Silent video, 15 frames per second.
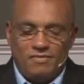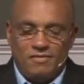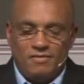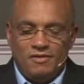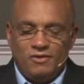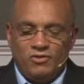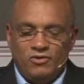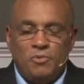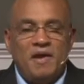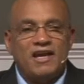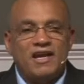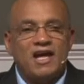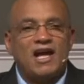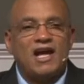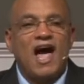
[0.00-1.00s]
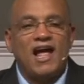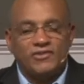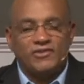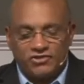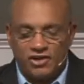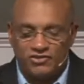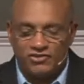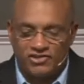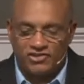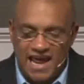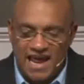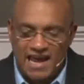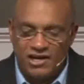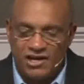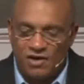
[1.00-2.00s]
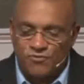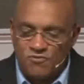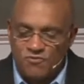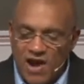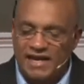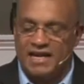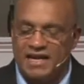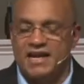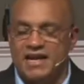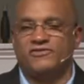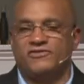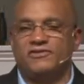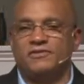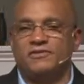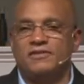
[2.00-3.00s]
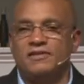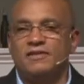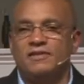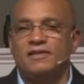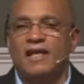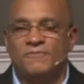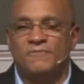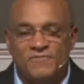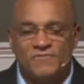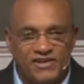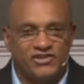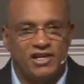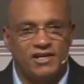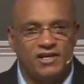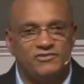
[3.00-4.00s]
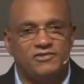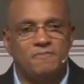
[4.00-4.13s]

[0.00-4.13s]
To be in a constant state of readiness and vigilance.